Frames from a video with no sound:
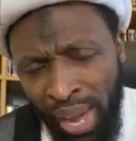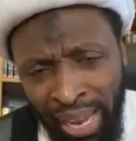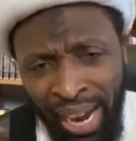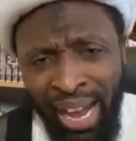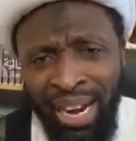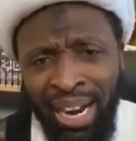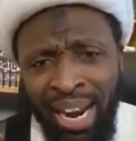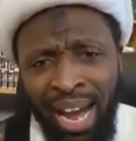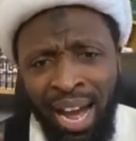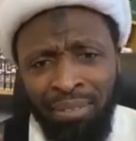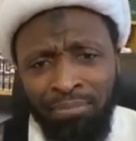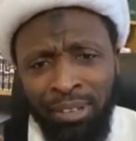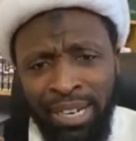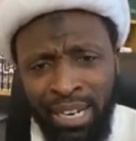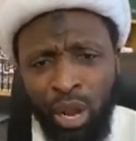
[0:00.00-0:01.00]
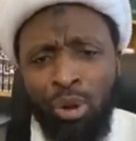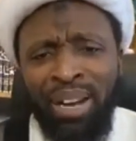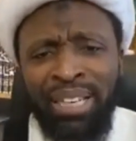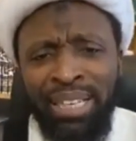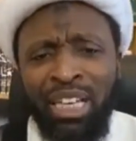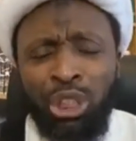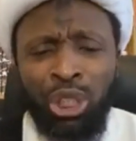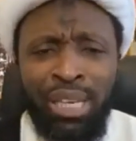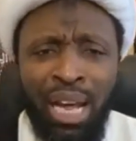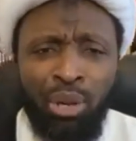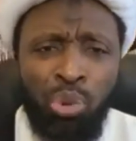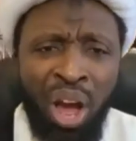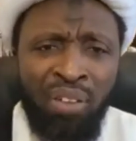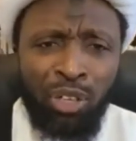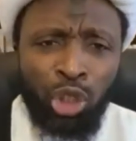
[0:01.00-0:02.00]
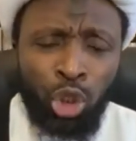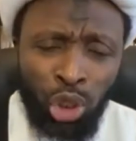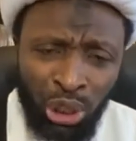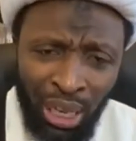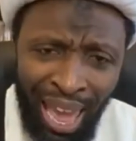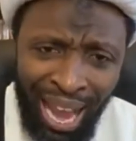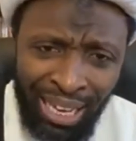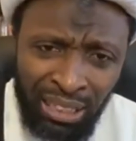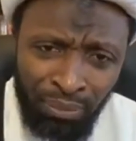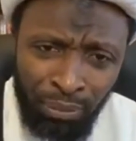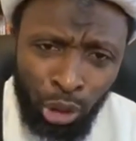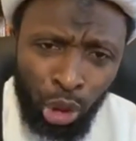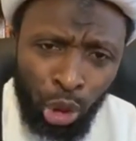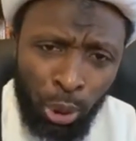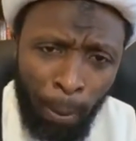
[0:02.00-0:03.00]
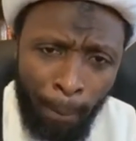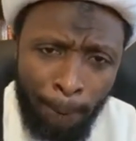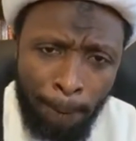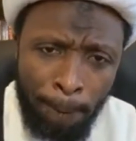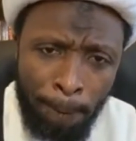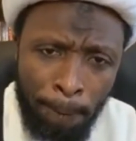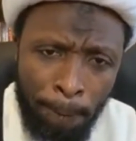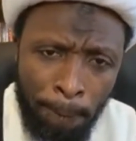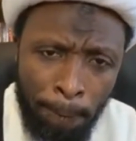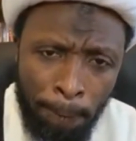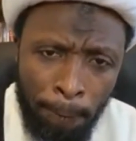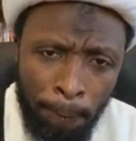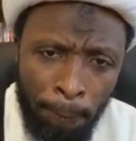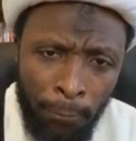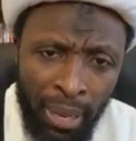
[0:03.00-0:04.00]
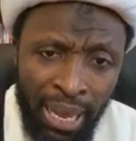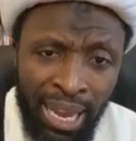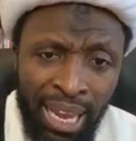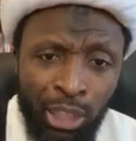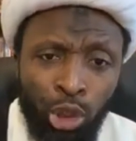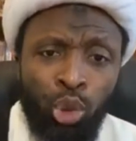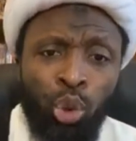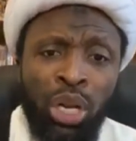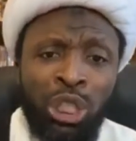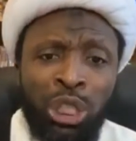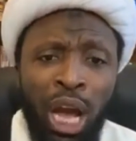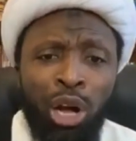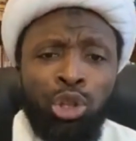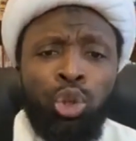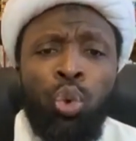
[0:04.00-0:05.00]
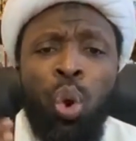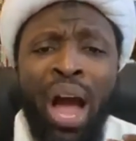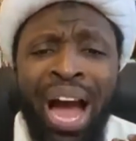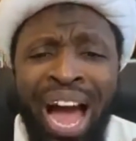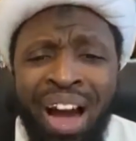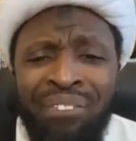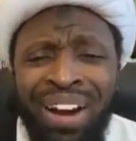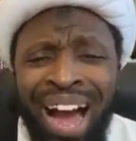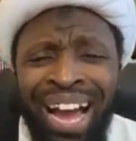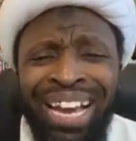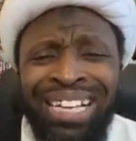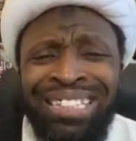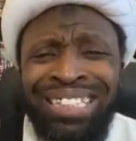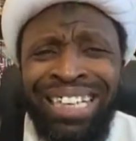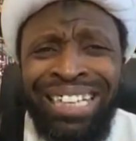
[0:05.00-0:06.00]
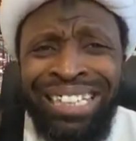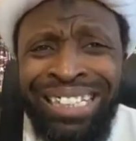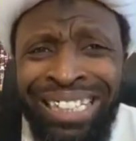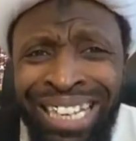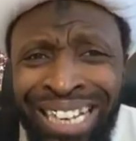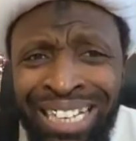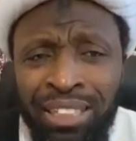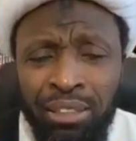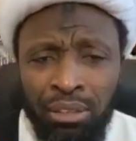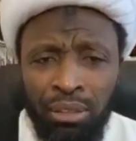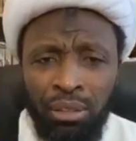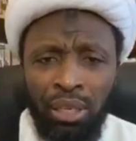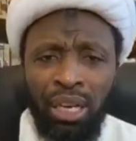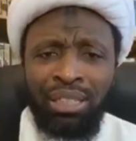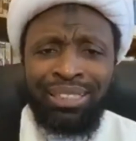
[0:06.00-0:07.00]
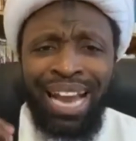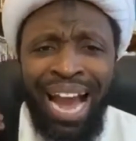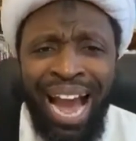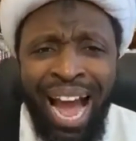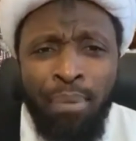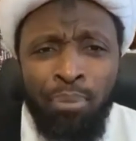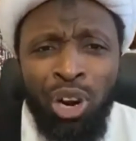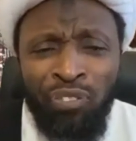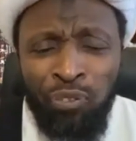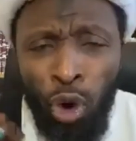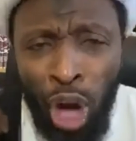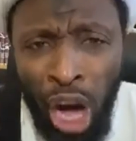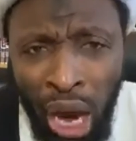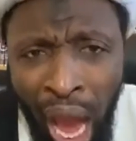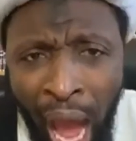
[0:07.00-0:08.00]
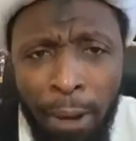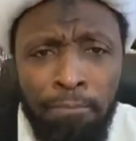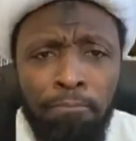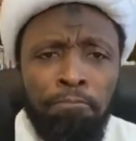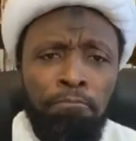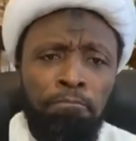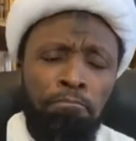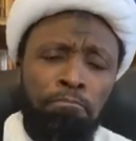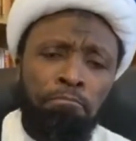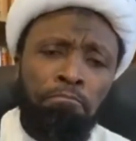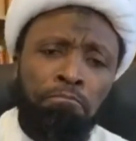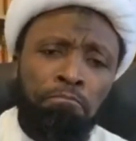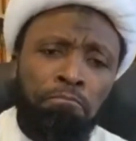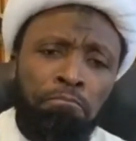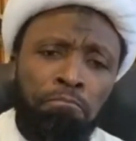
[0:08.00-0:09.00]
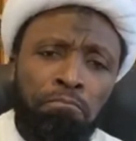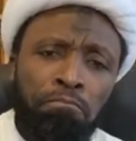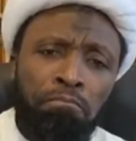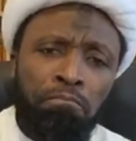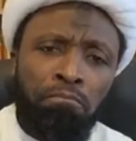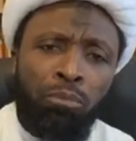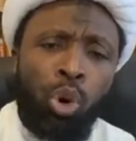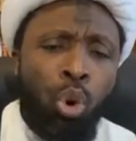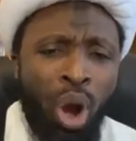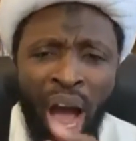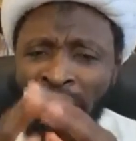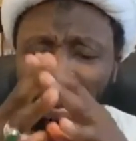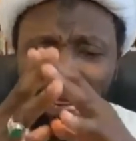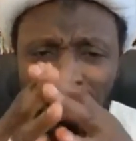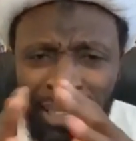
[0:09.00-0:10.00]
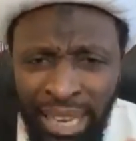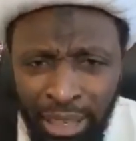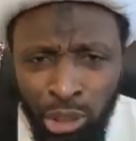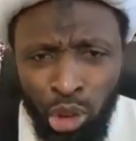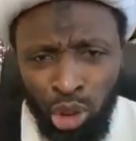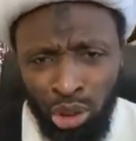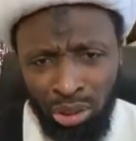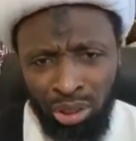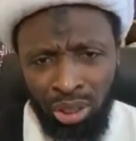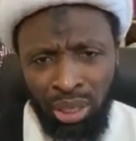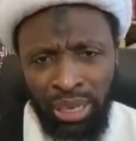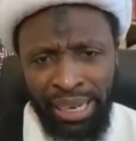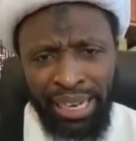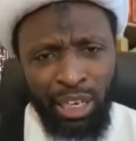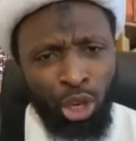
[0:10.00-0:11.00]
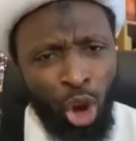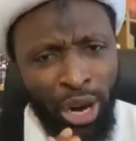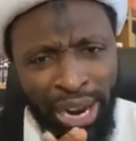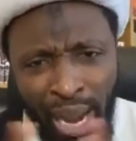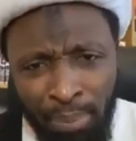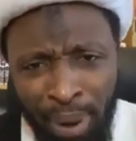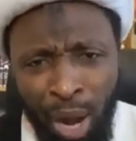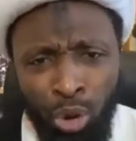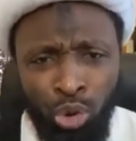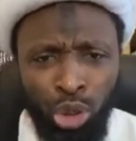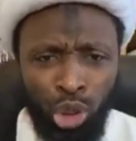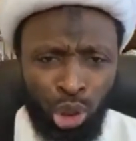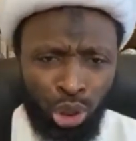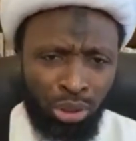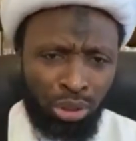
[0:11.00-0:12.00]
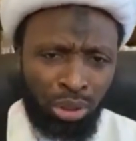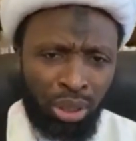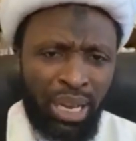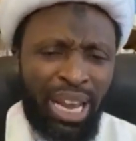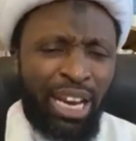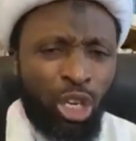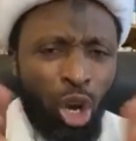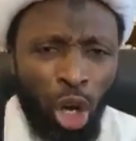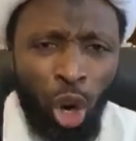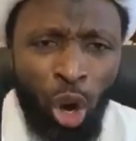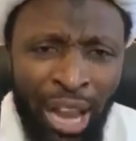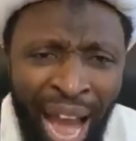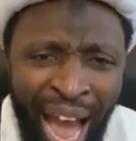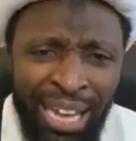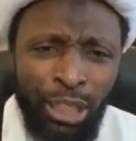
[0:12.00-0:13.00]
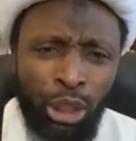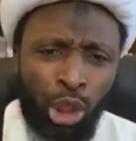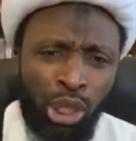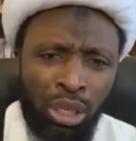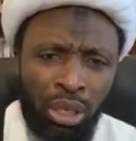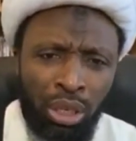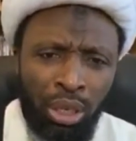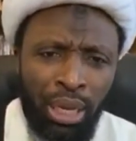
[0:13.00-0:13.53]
And another recommendation that we have on social activities is to reach out to whoever is in need. It'amul fuqara, who are in need in your neighborhood, in your locality.